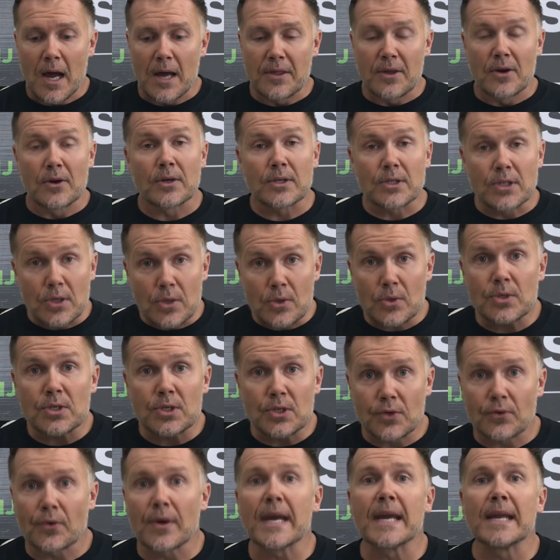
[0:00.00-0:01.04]
There are two
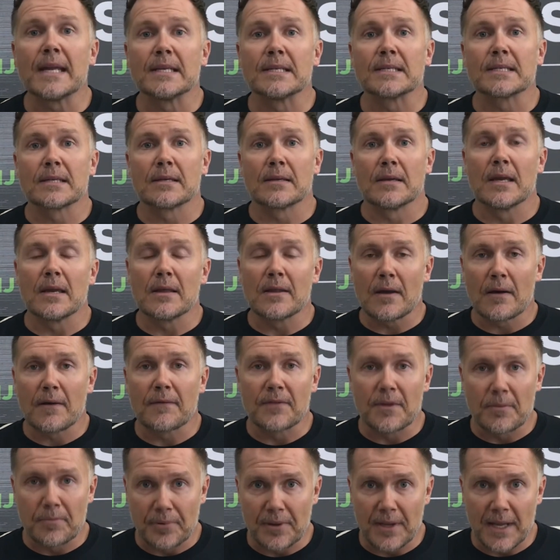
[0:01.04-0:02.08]
strains
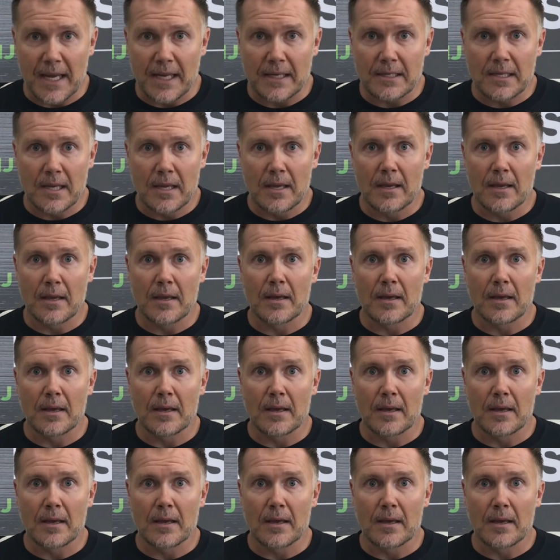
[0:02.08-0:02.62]
of the plant.